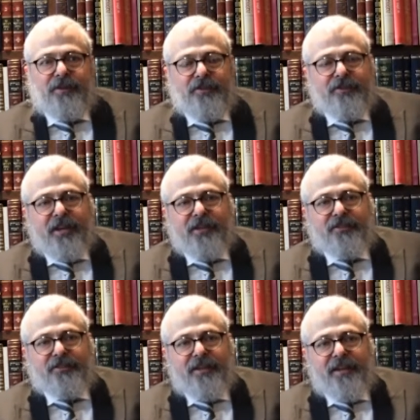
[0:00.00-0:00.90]
in this
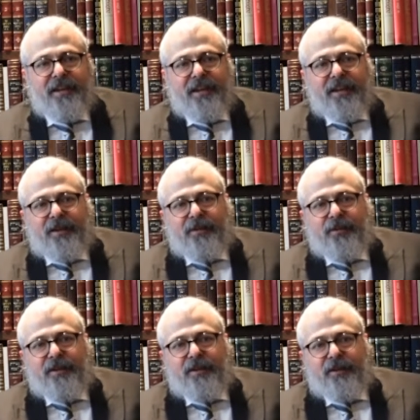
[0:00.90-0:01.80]
case,
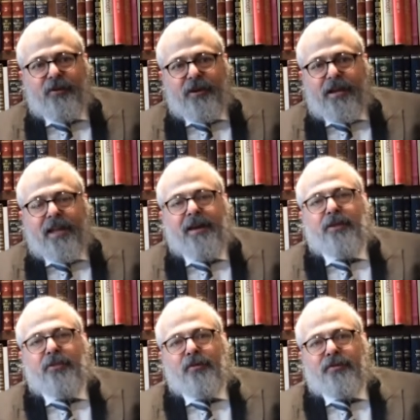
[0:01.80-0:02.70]
the halachic
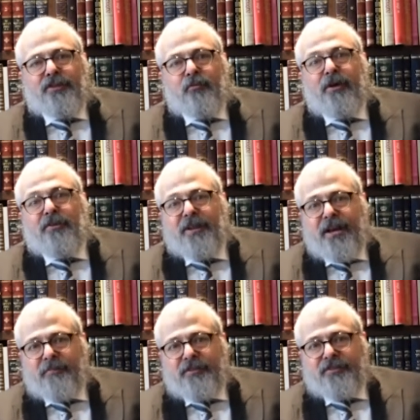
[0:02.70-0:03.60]
authorities are quite
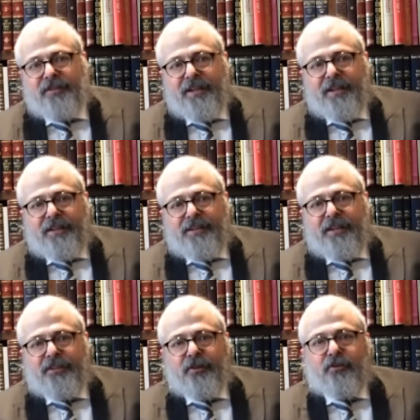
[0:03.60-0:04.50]
unanimous
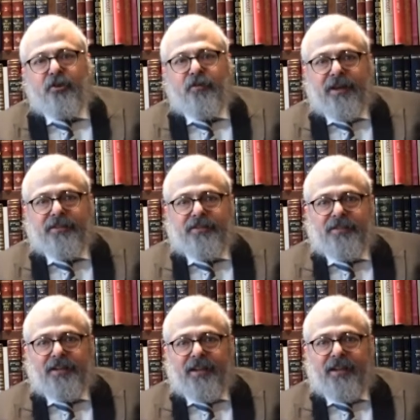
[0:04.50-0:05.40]
that it's not
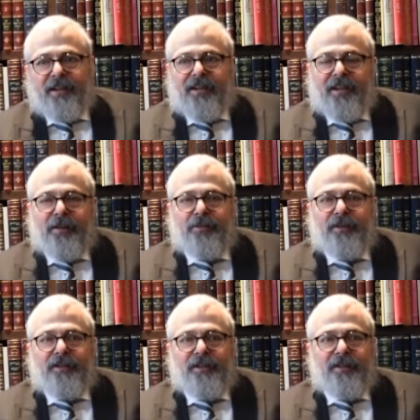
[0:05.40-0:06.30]
correct and
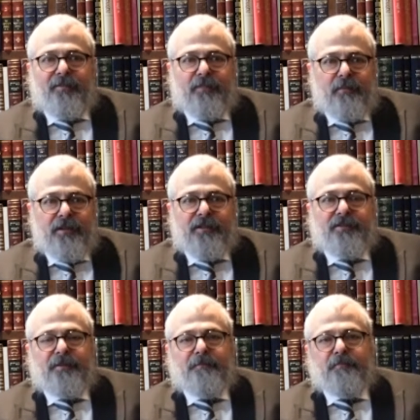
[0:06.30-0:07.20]
ethically
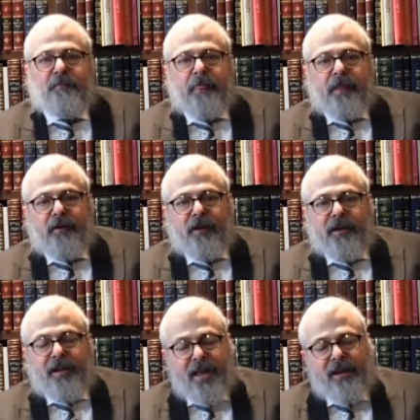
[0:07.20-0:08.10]
permitted
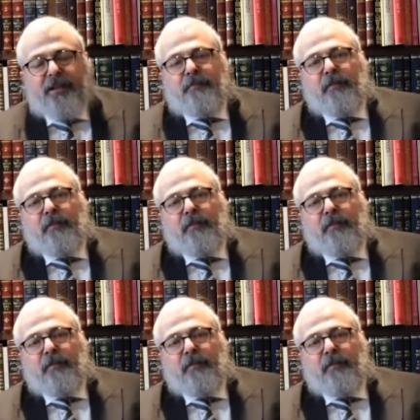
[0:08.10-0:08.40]
and halachically